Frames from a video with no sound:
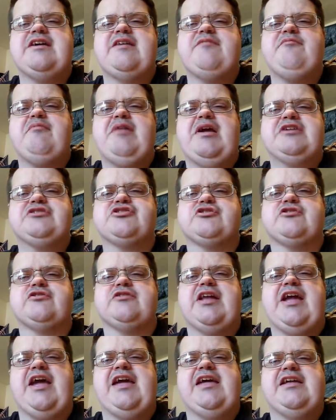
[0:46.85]
Have a
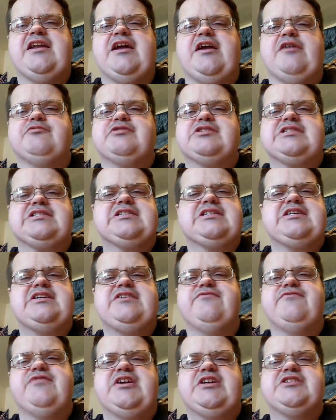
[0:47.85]
magical day, and I will see
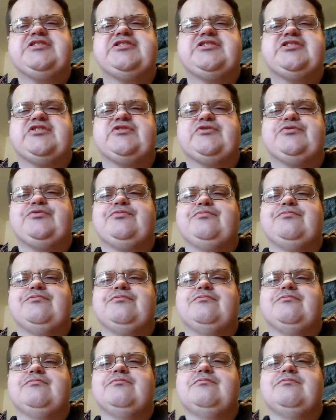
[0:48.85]
you very soon.